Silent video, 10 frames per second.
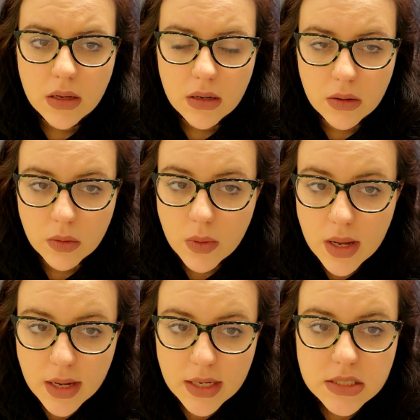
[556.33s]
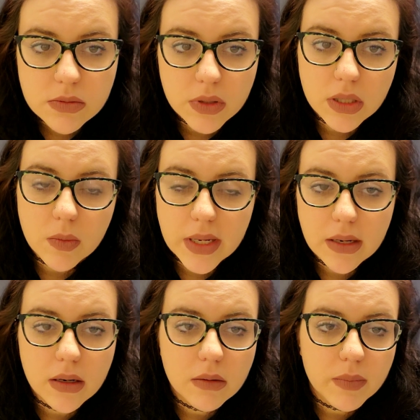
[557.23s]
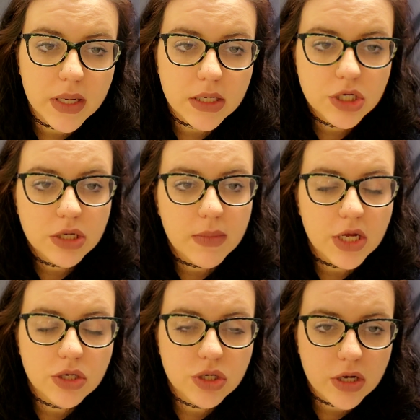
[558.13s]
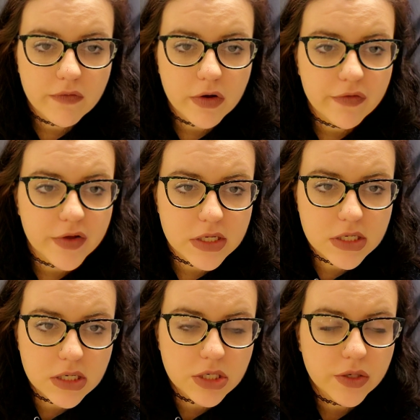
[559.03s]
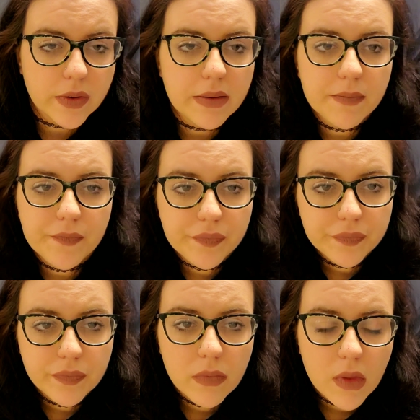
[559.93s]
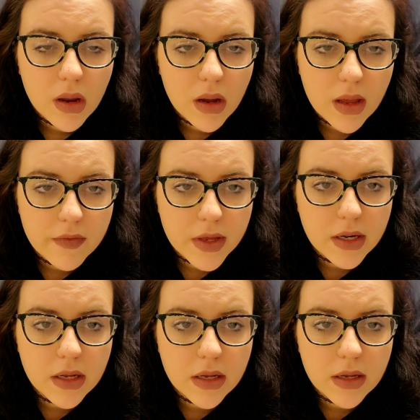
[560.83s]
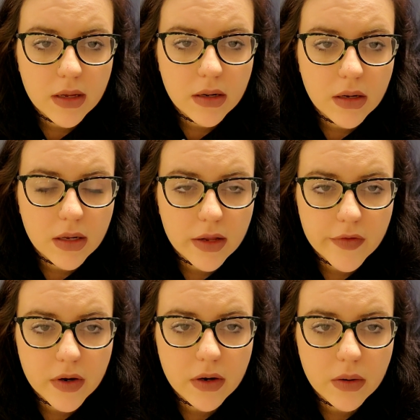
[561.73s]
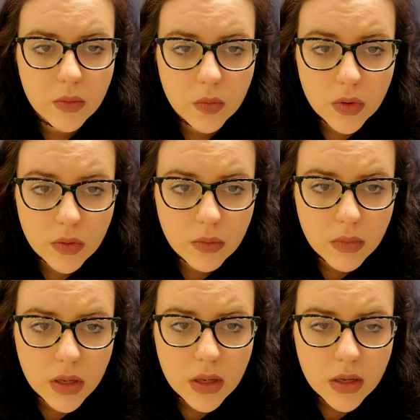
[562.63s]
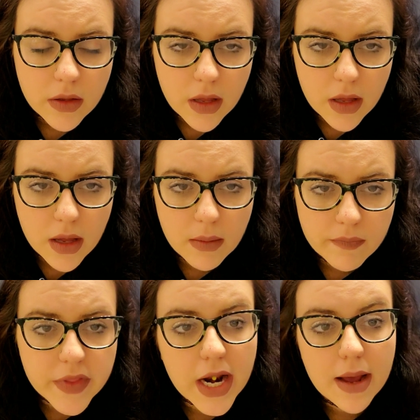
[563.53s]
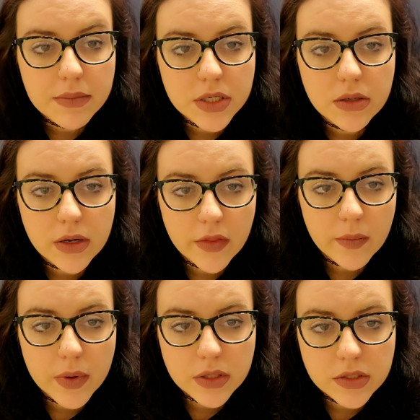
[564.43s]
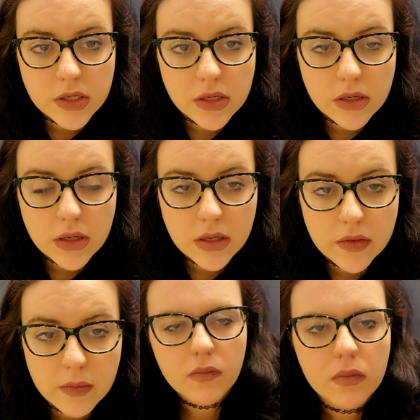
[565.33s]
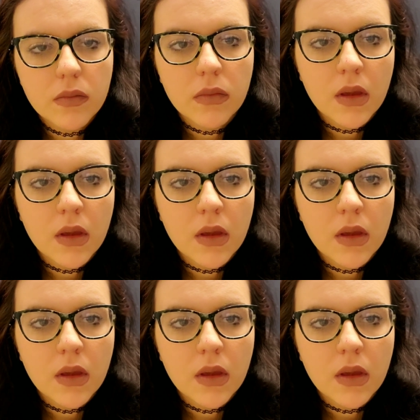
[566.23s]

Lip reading: I don't know why, it's really weird, but she makes you shove your fist into it. And then in another room that happened to another person in the movie,